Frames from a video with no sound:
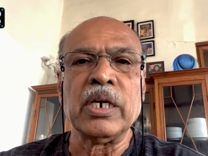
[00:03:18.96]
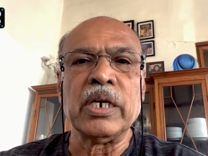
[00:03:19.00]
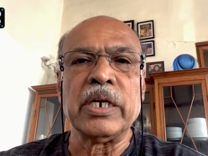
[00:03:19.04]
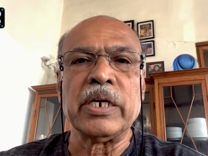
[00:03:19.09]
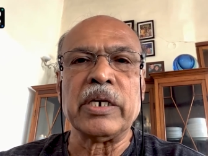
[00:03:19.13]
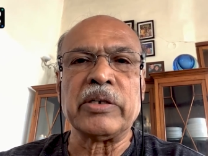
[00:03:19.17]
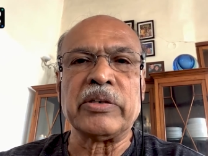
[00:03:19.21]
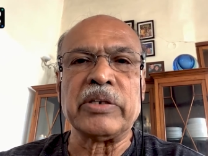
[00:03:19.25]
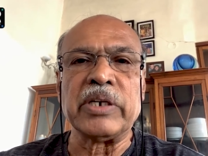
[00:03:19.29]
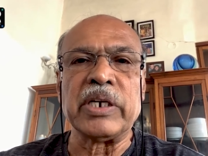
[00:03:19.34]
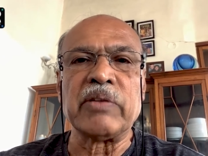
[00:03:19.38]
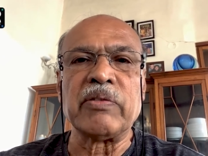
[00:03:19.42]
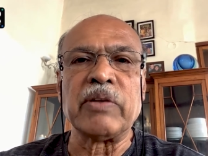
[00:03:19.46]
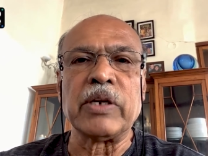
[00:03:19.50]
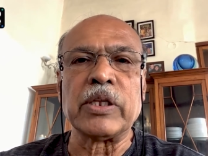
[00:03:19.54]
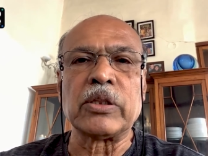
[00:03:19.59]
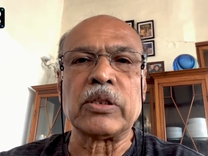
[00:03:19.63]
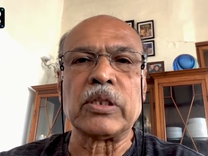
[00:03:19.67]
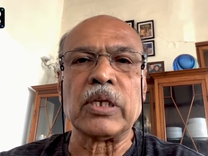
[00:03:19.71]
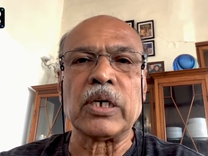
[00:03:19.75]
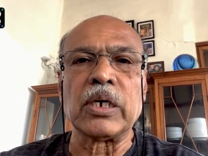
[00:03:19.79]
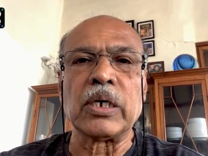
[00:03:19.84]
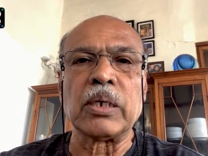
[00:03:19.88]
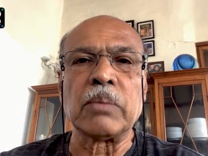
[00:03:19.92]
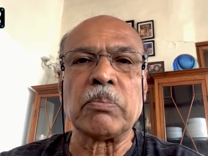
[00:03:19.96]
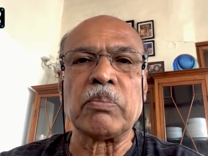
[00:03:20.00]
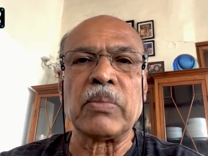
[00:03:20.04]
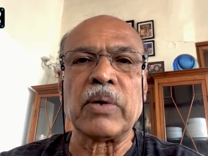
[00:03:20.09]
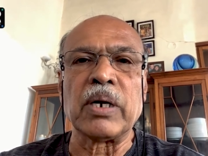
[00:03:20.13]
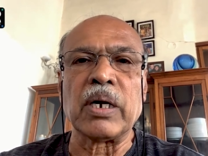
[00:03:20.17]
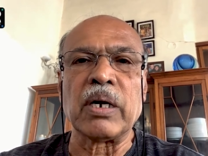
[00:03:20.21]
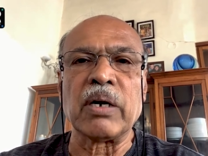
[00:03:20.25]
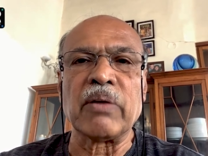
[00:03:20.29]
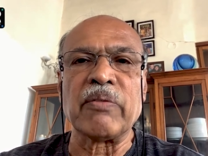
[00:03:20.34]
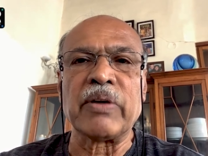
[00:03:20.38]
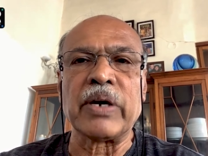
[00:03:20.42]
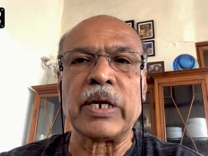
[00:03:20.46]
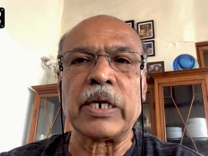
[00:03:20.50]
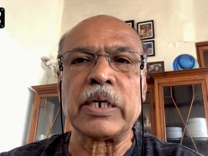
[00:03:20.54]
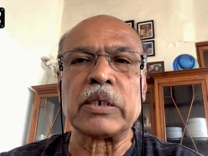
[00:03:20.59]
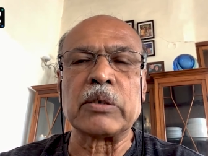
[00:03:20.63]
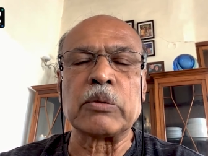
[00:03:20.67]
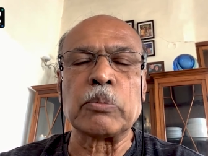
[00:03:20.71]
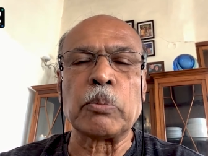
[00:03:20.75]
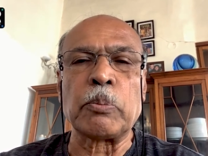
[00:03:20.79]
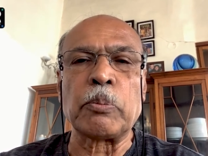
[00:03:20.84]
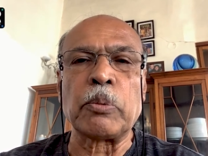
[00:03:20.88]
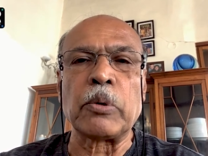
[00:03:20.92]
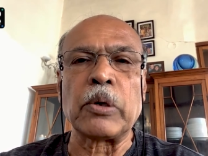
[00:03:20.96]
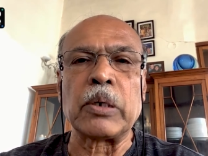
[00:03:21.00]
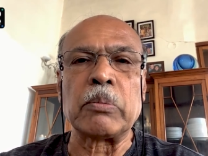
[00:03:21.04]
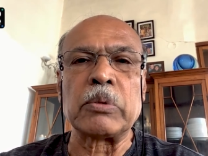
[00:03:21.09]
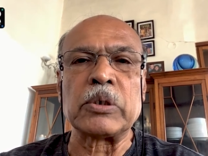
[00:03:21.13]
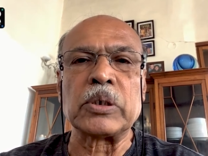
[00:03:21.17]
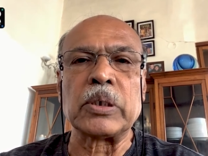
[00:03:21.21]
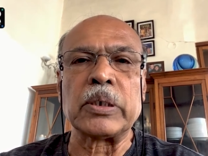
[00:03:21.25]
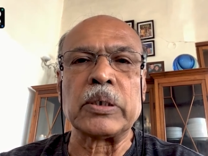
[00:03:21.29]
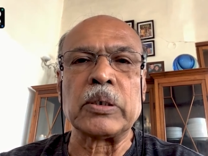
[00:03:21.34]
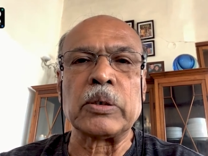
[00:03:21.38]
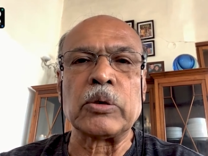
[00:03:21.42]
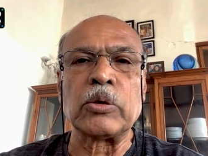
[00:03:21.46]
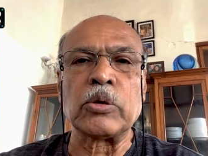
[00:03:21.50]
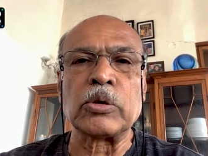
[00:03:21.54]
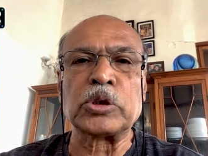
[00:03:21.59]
It did with uh, uh, where it you know,